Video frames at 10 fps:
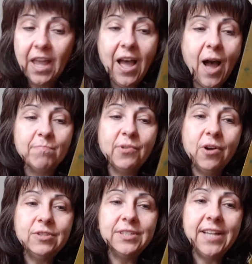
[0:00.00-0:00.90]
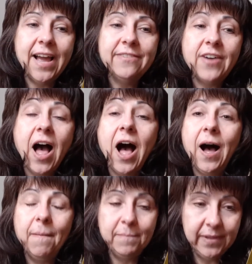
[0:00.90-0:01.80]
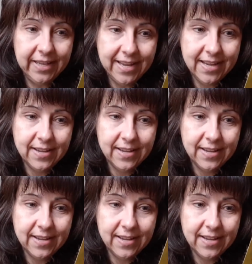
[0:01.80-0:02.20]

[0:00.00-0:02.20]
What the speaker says: Approach life humbly.